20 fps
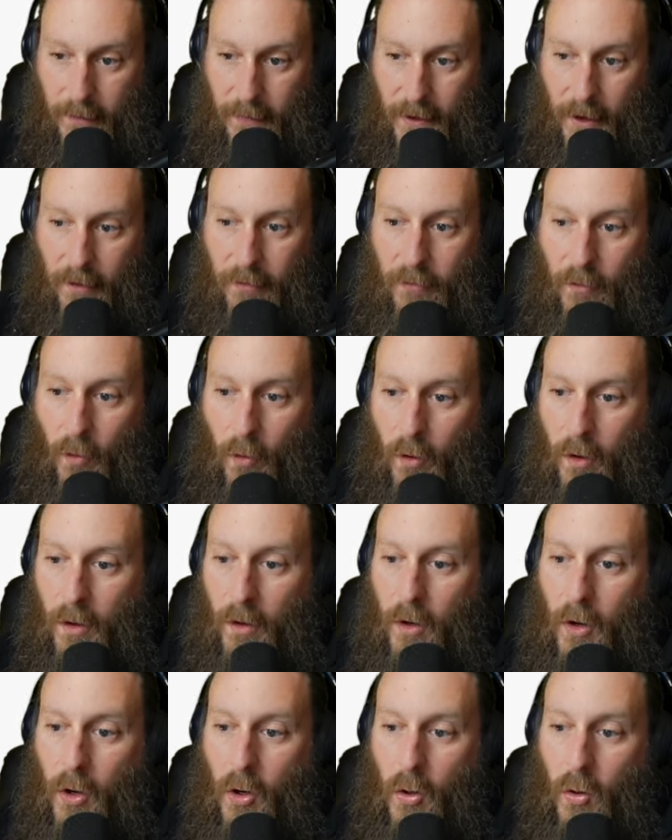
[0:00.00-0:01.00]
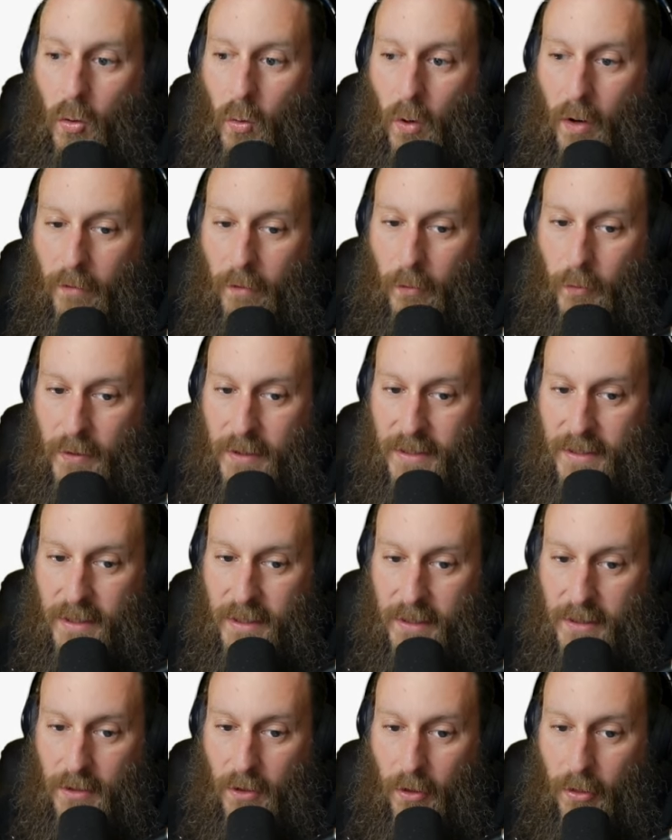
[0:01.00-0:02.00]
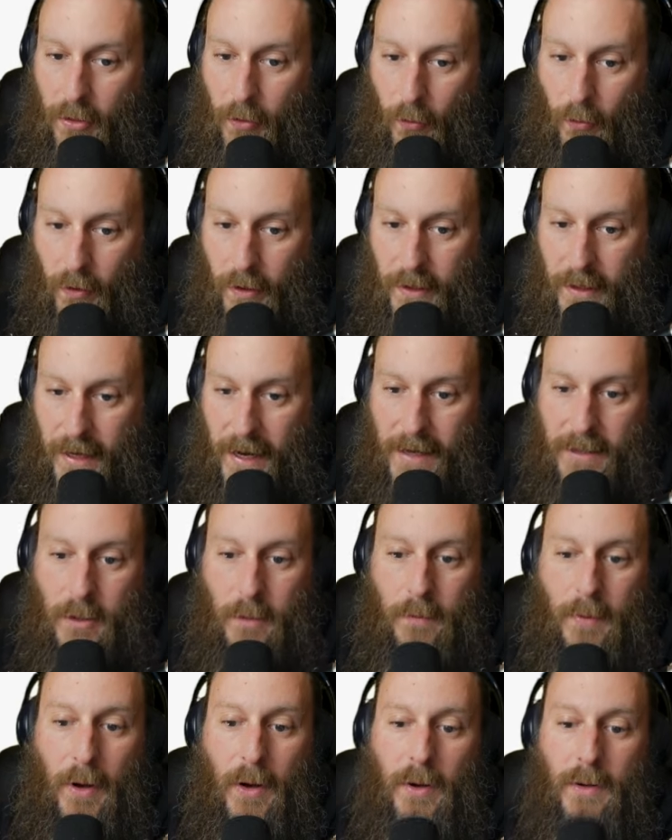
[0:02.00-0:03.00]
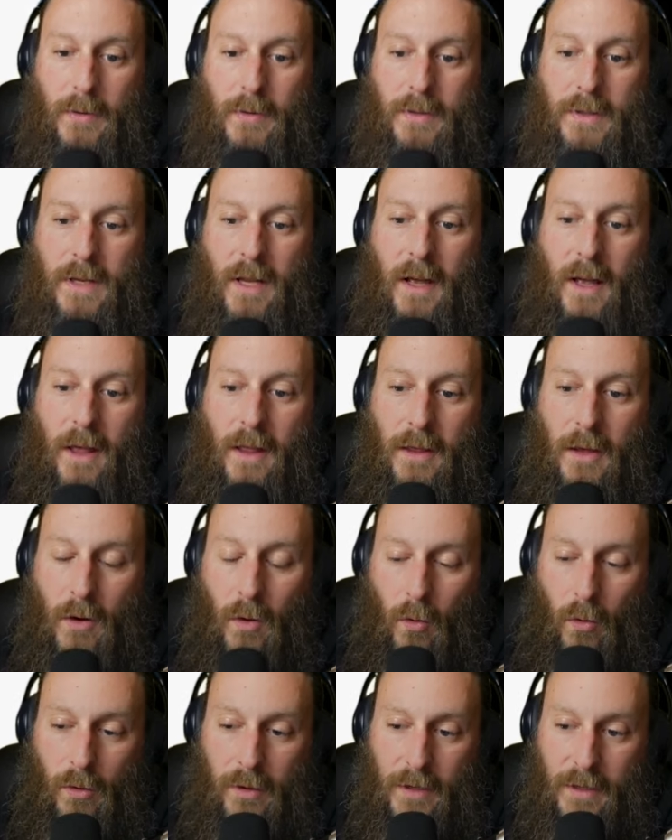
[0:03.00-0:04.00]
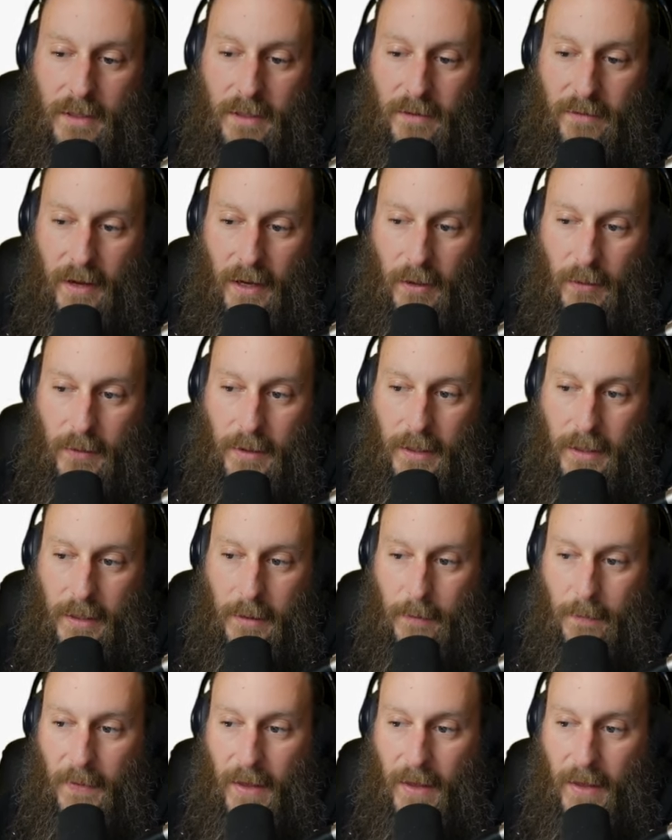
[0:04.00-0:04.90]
Therefore, whoever resists authority has opposed the ordinance of Elohim,